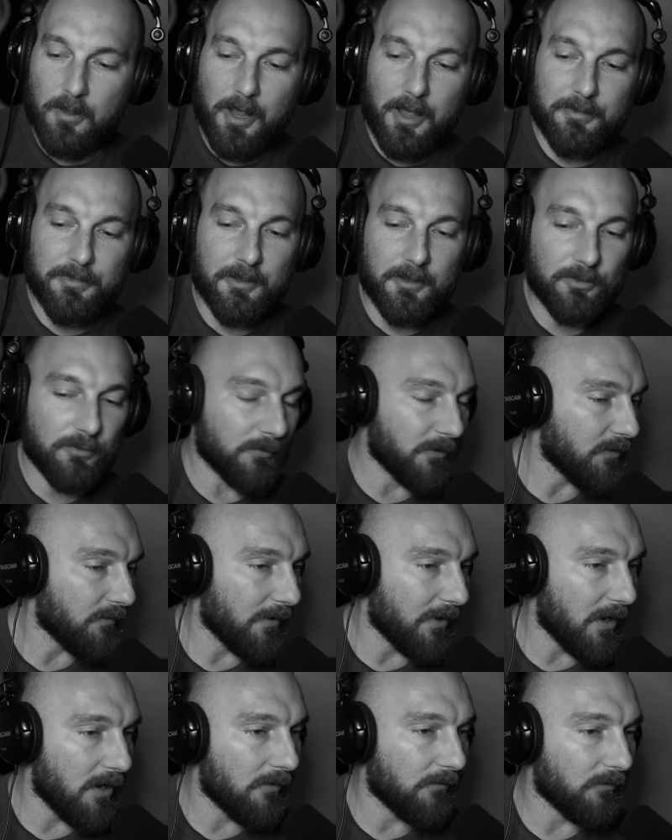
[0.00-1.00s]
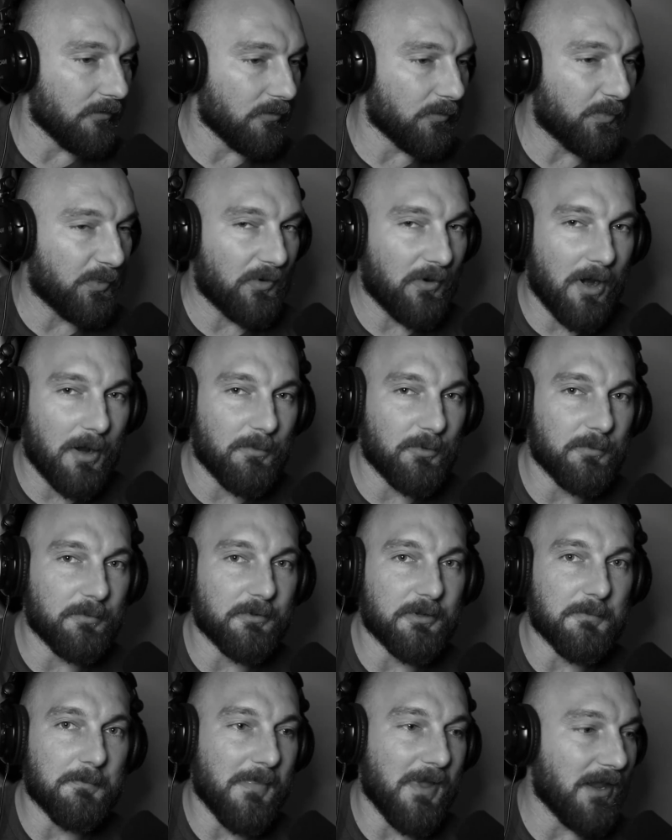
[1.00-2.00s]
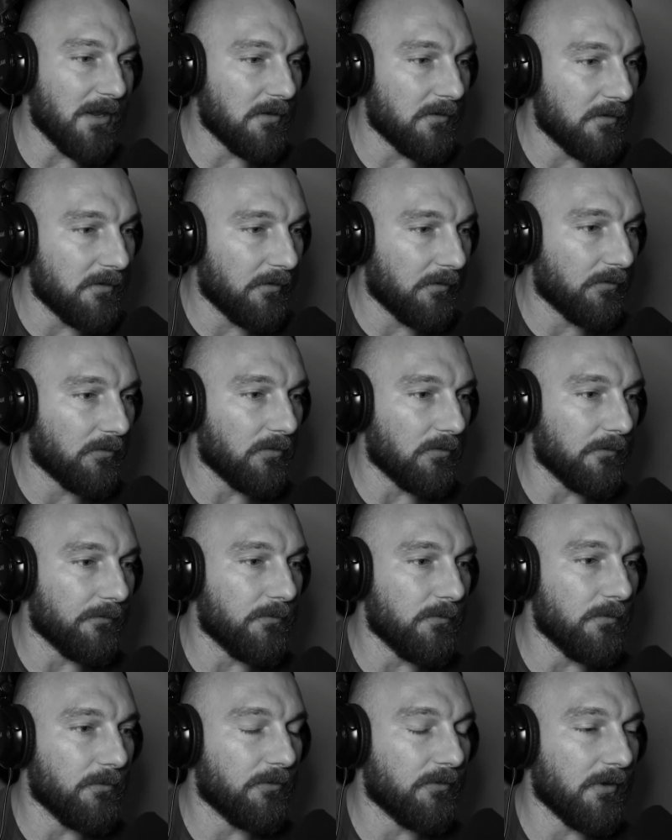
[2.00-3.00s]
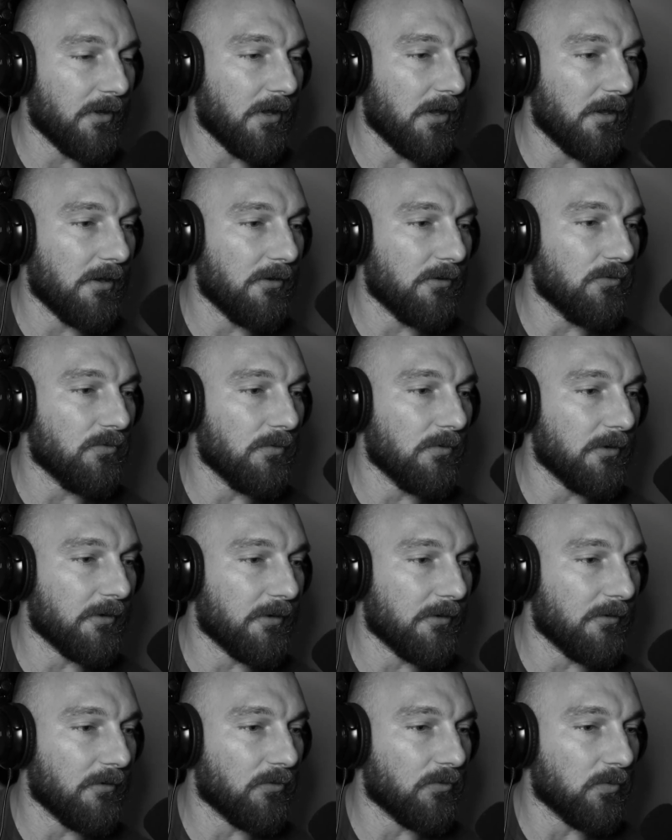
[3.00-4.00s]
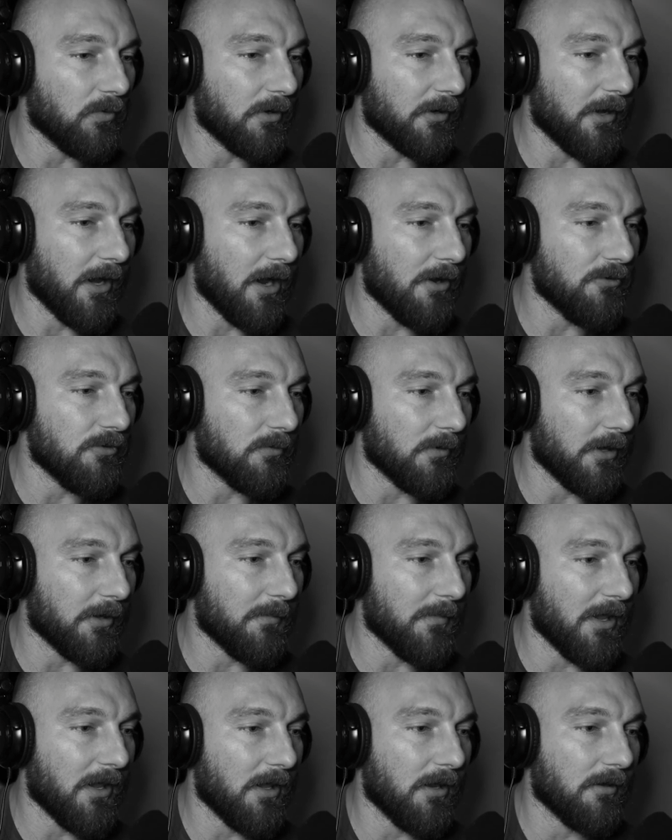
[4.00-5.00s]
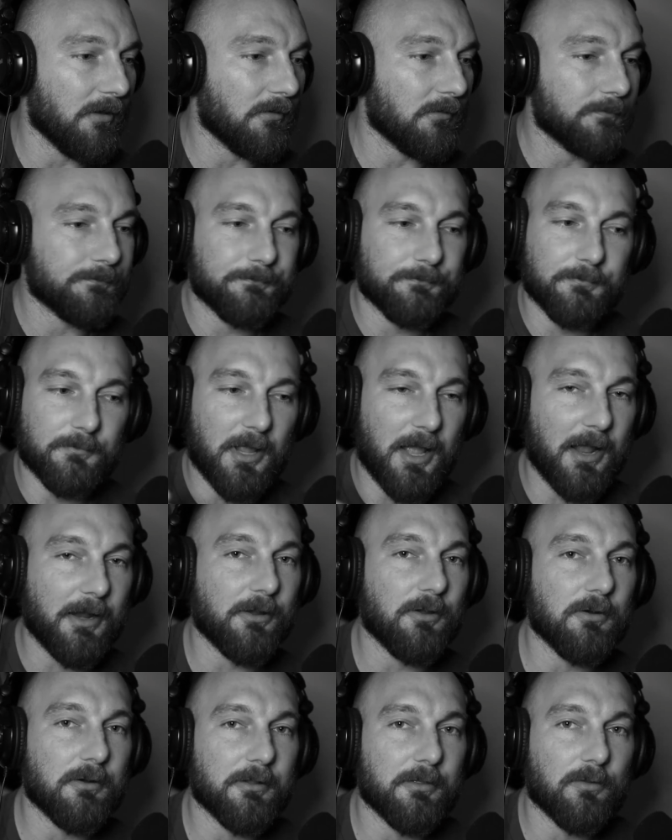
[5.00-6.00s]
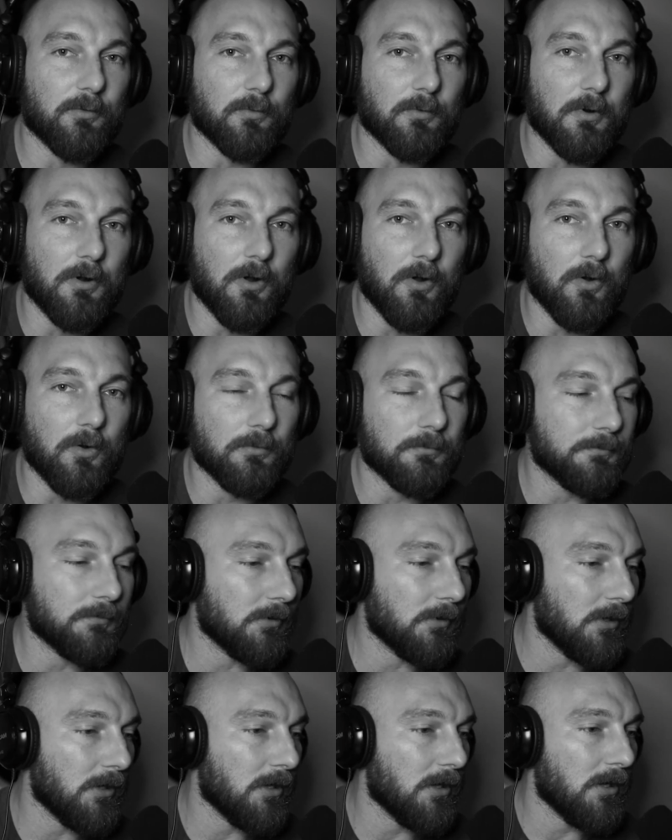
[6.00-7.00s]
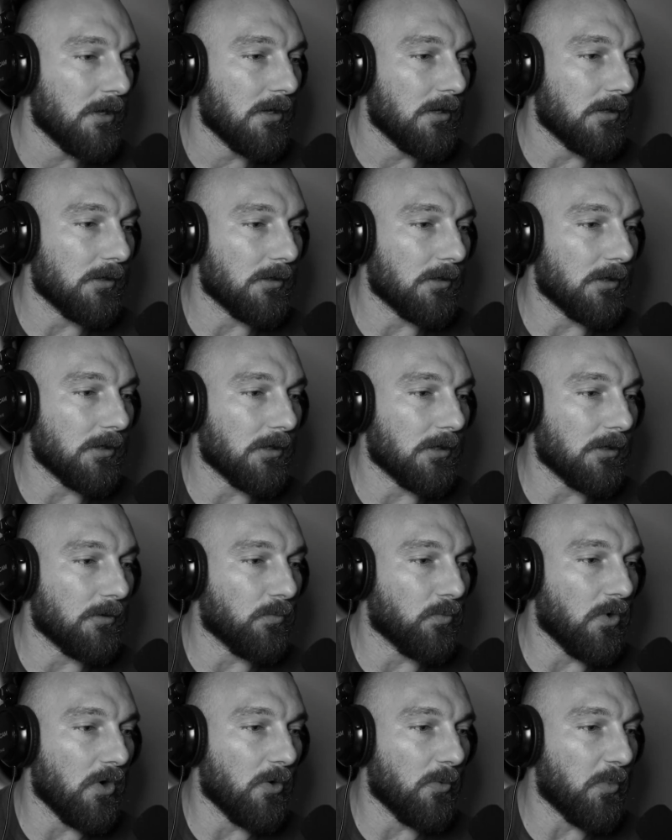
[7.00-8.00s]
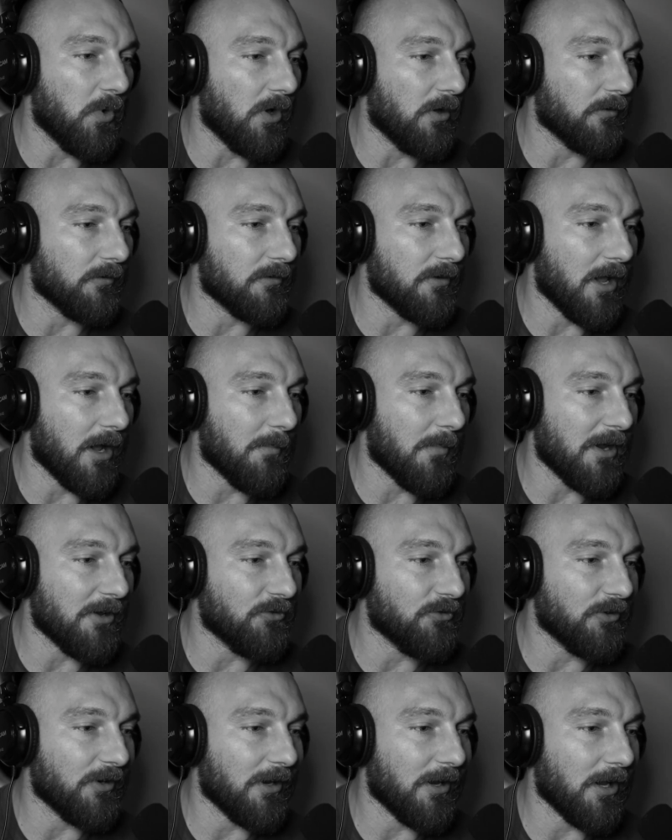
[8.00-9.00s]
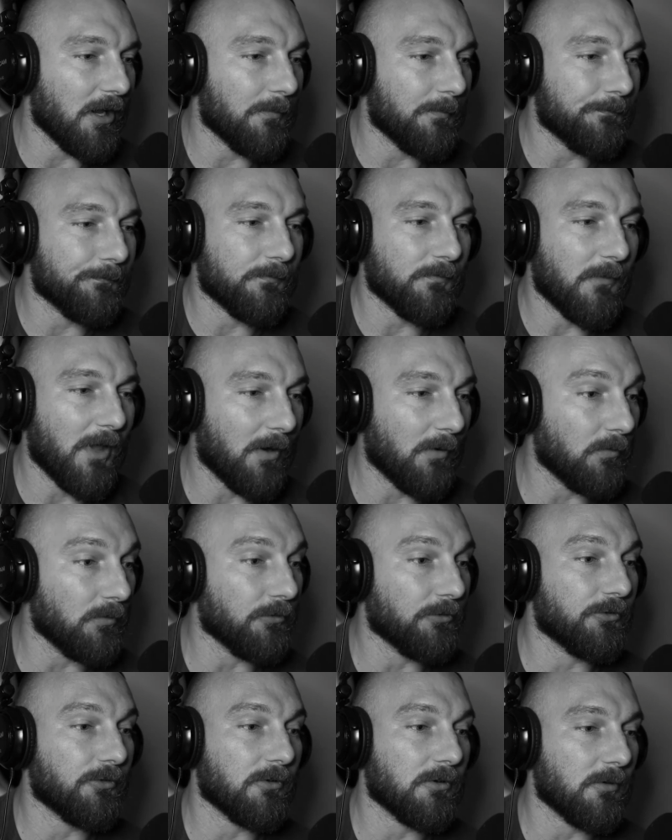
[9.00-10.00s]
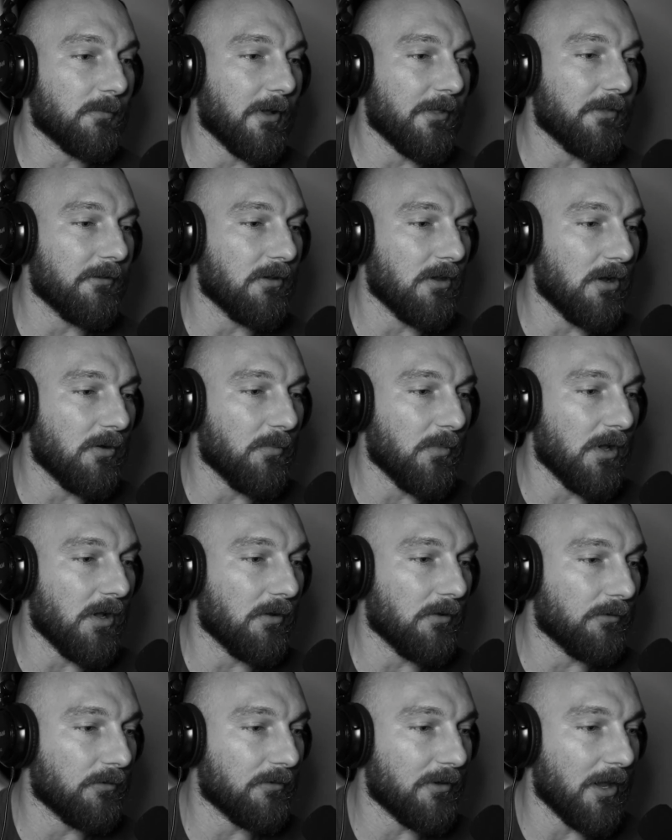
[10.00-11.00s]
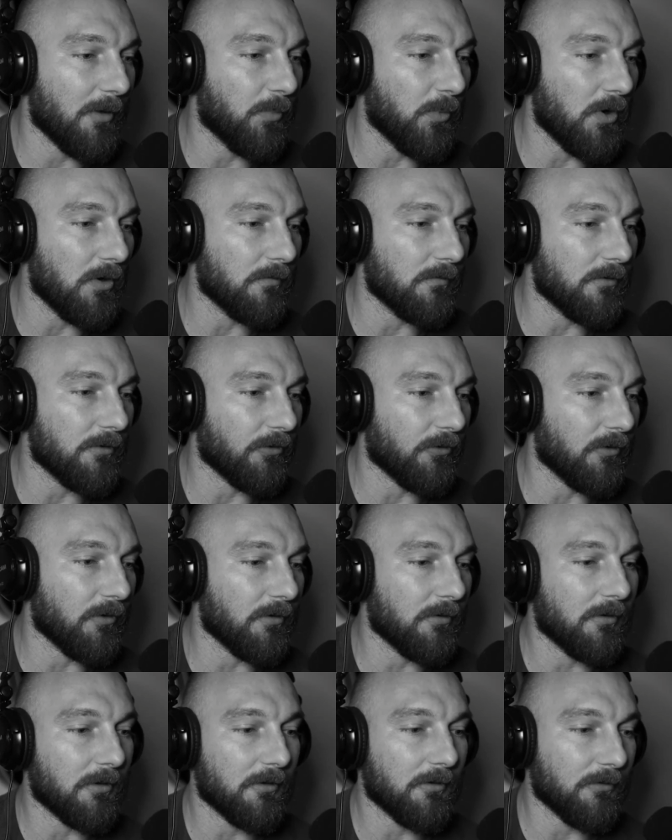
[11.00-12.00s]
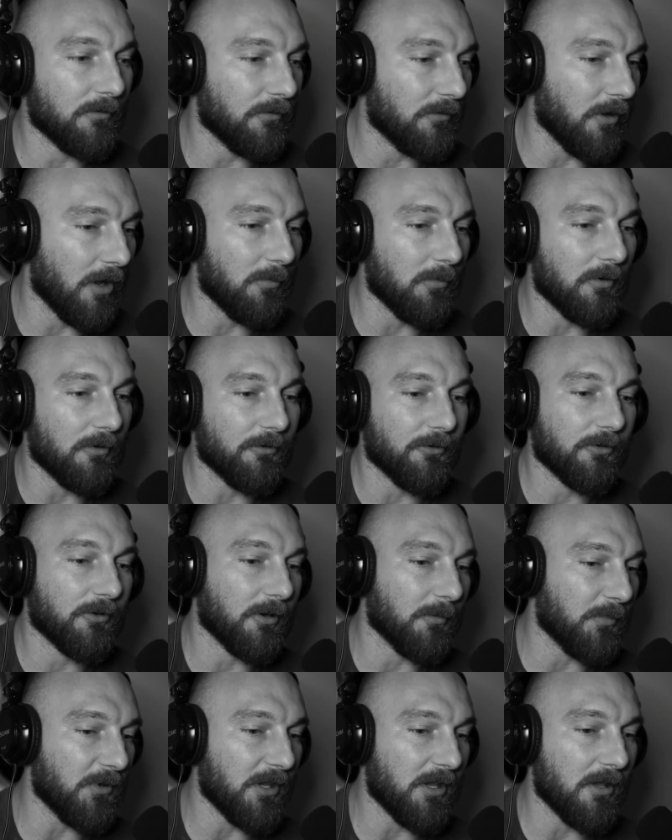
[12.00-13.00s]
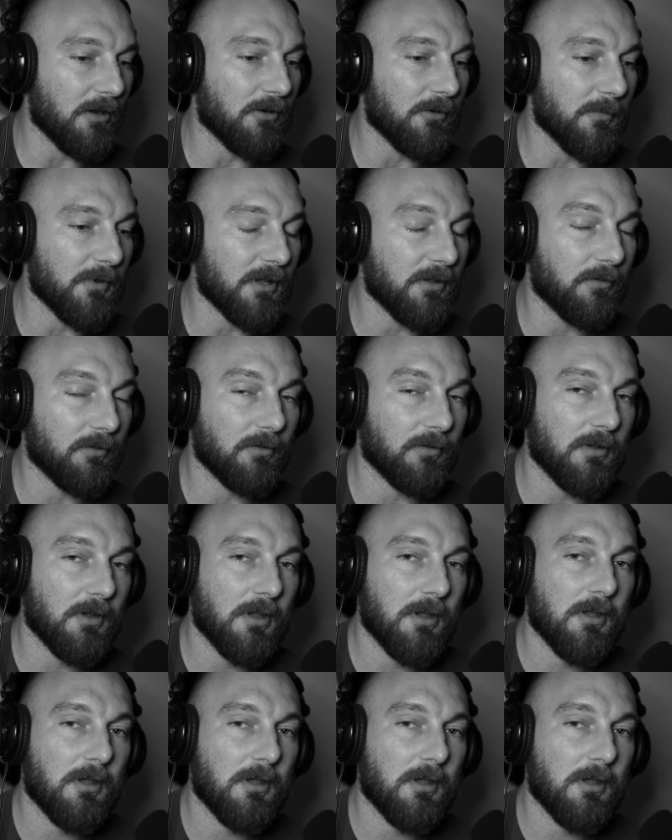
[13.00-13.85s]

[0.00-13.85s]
I think 3 rounds is probably maintenance. So if you said you looked at this workout and you were like, man, not good at the row, wall balls not my jam, not real sure about the dumbbell stepovers, and double unders can be hit or miss.